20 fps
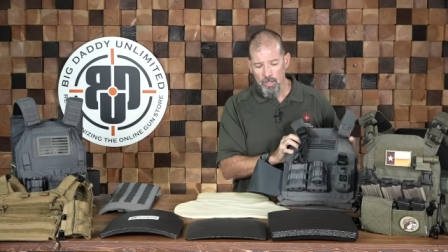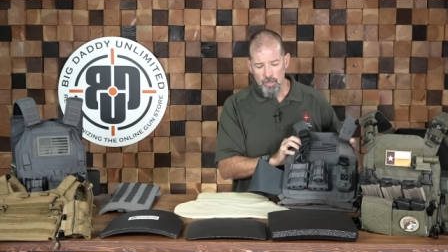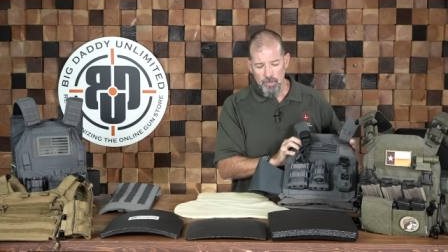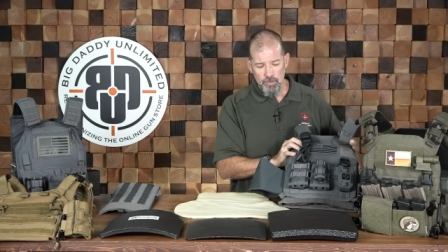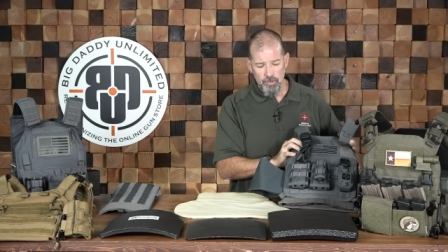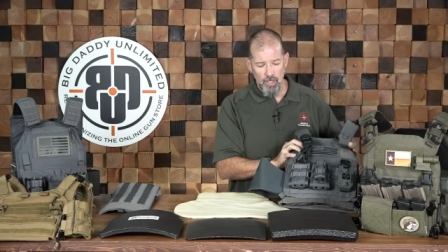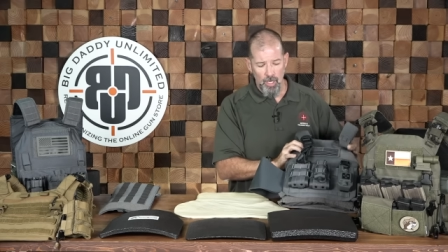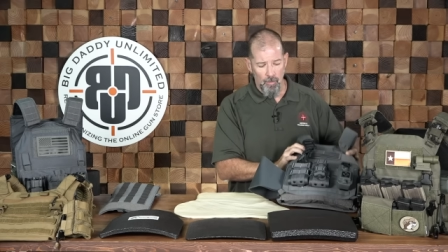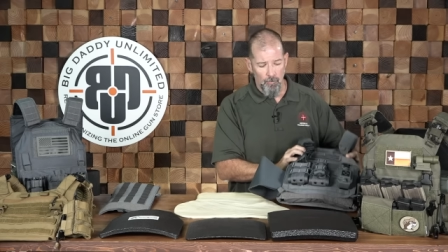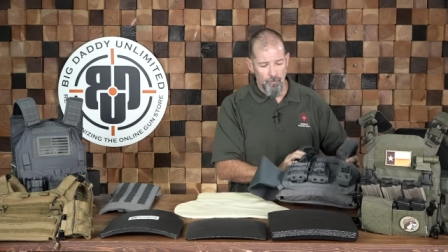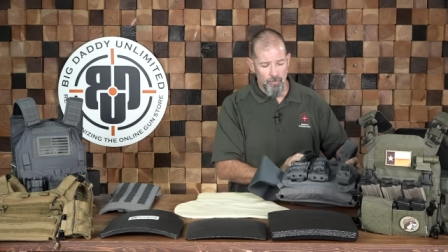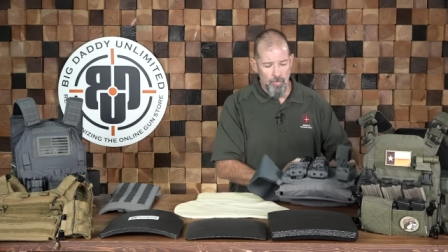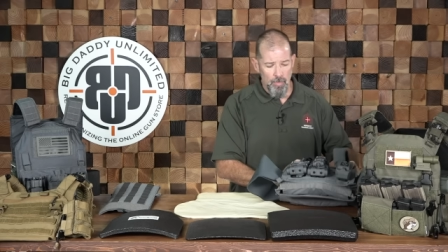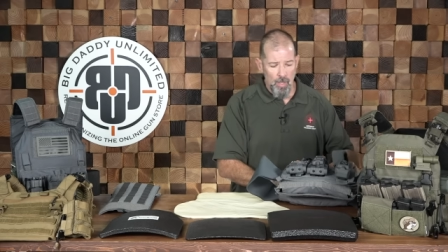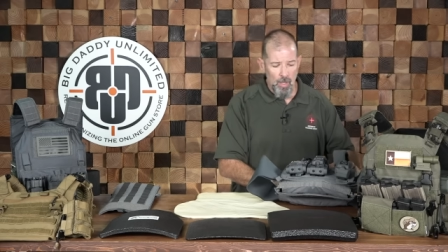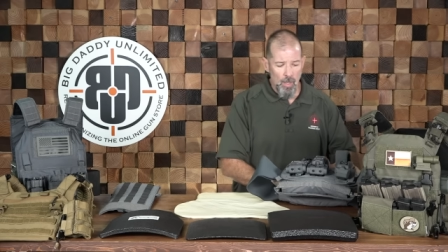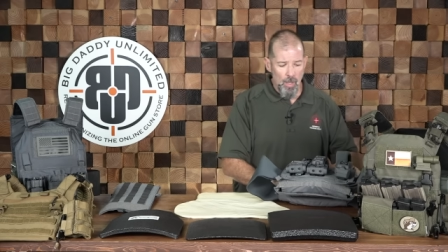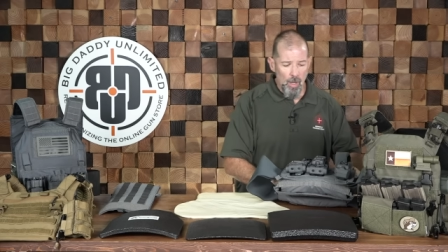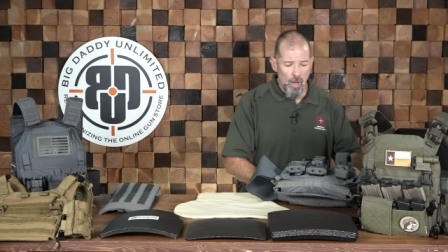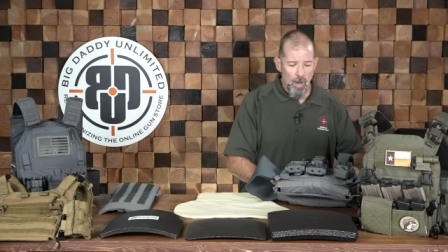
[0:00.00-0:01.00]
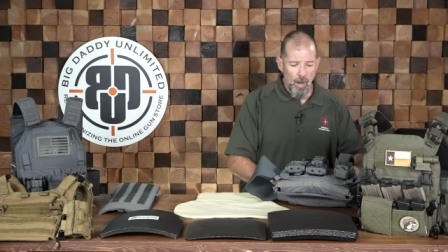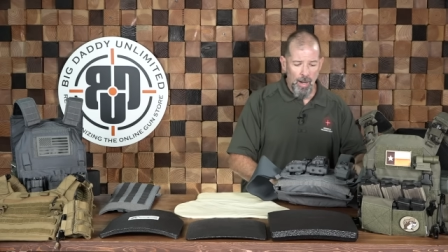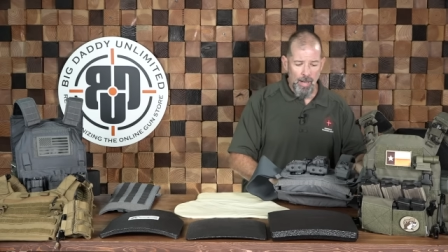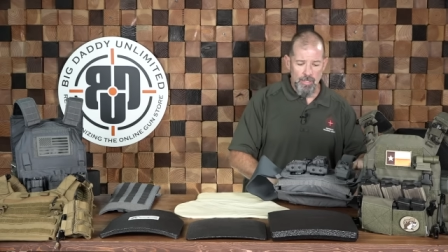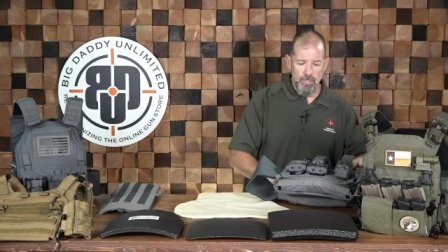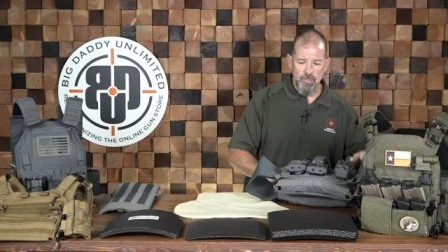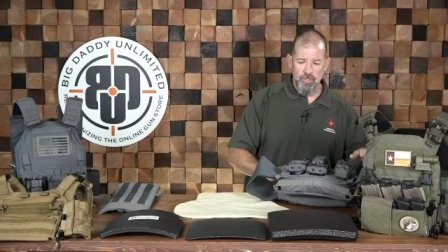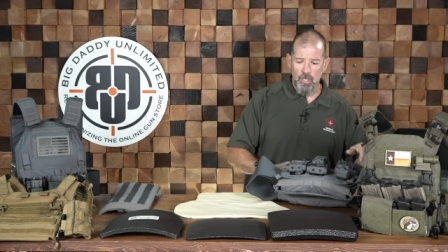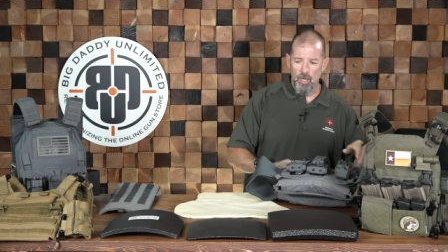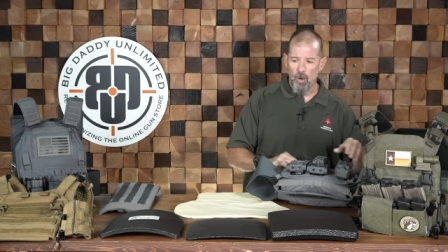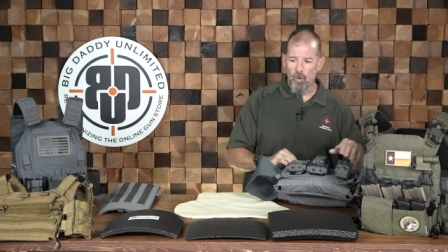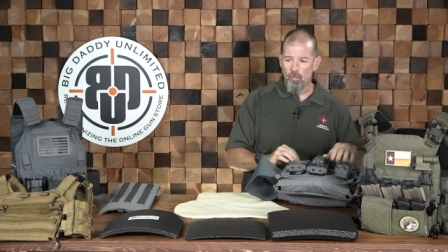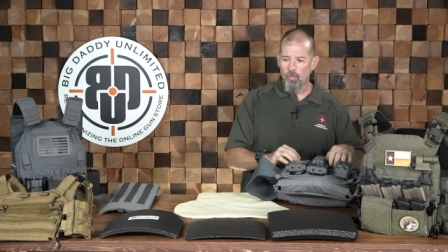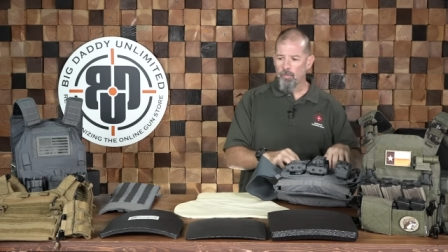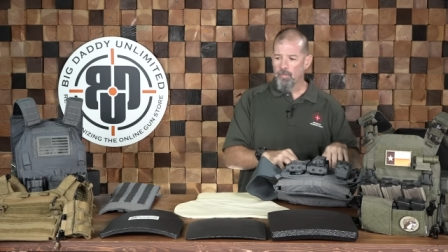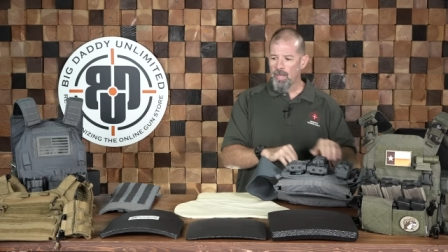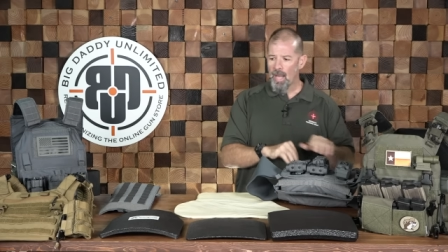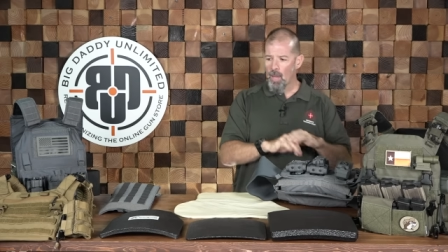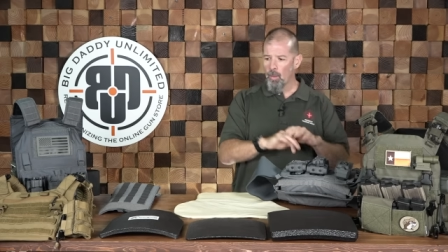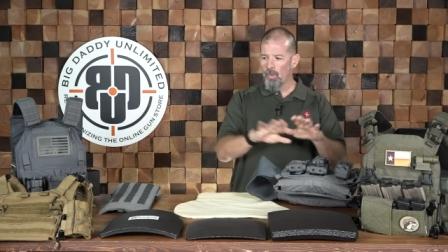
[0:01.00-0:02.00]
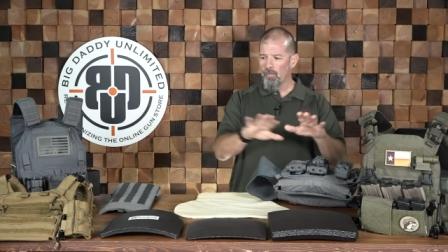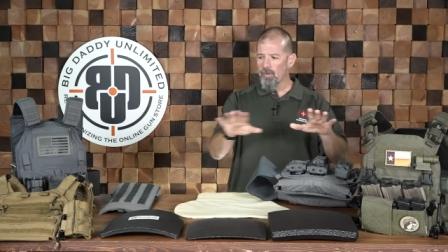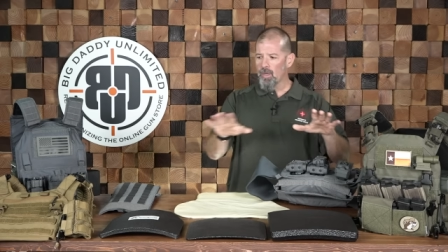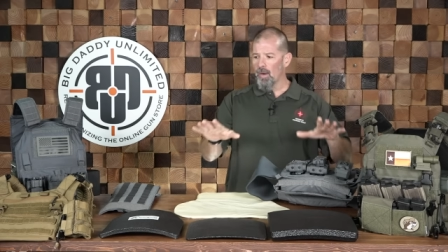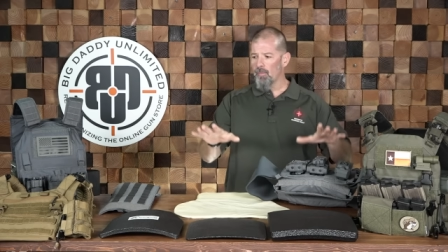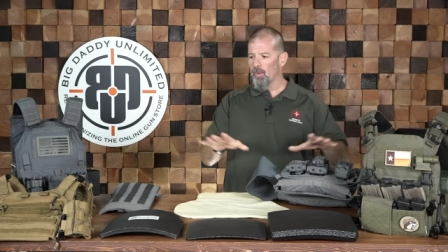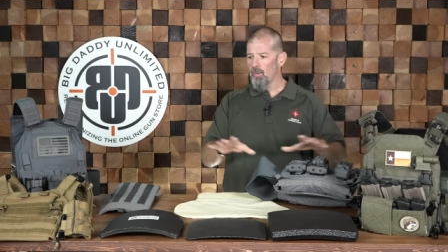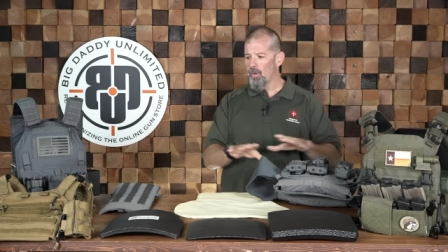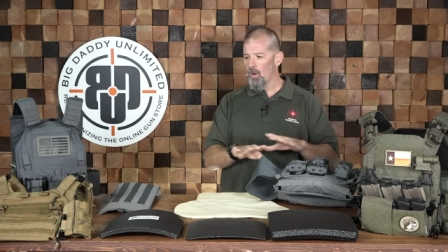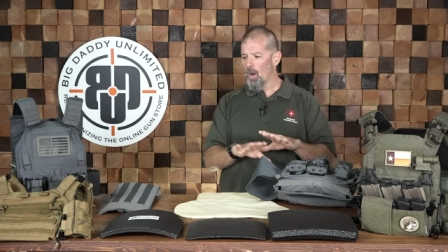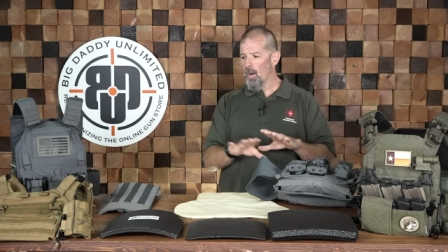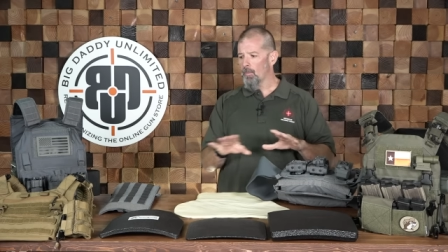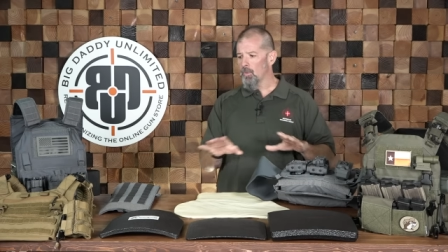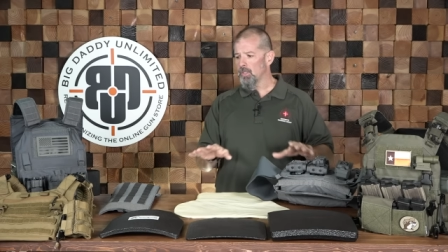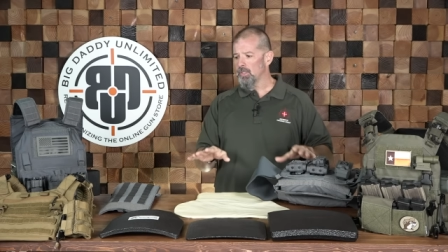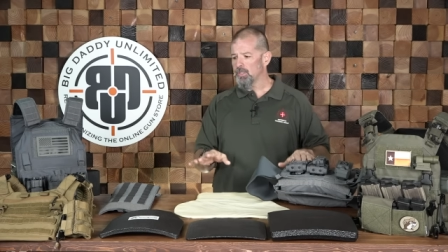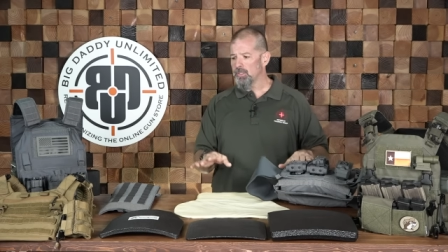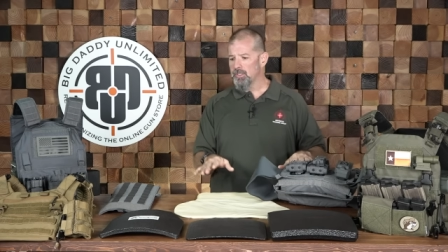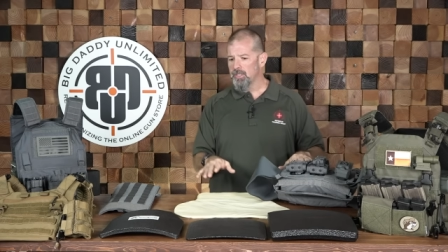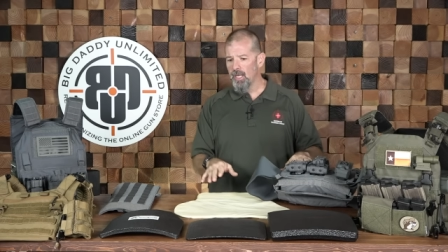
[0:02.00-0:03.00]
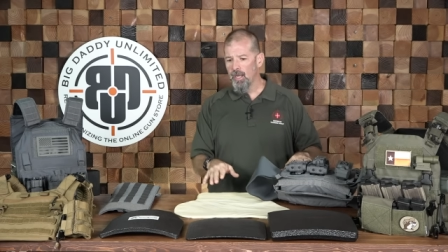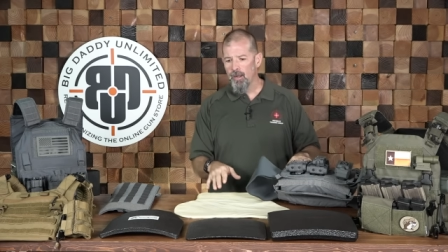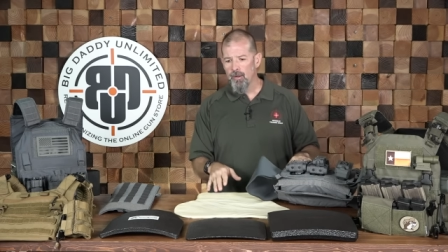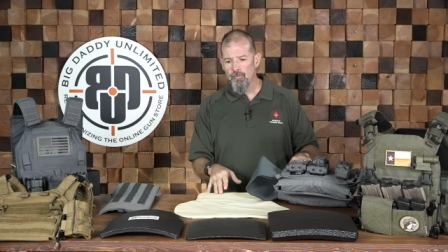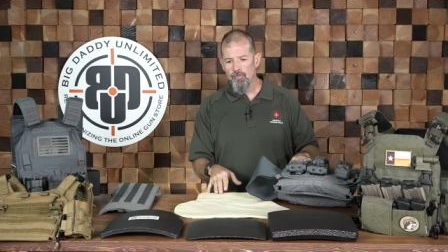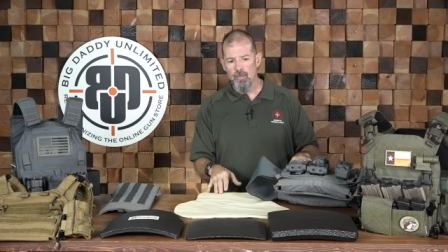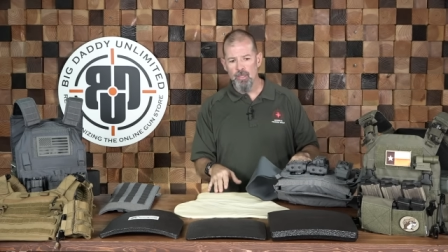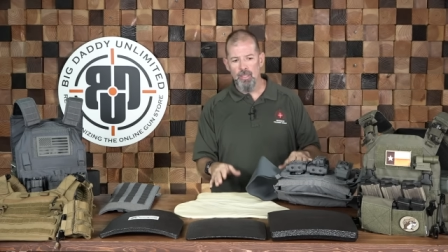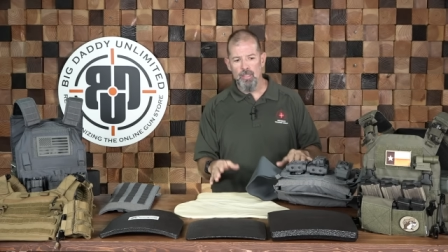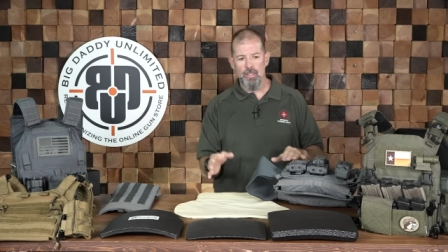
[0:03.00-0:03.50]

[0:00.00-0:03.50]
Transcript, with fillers: So, all right, so now that we've covered the armor itself,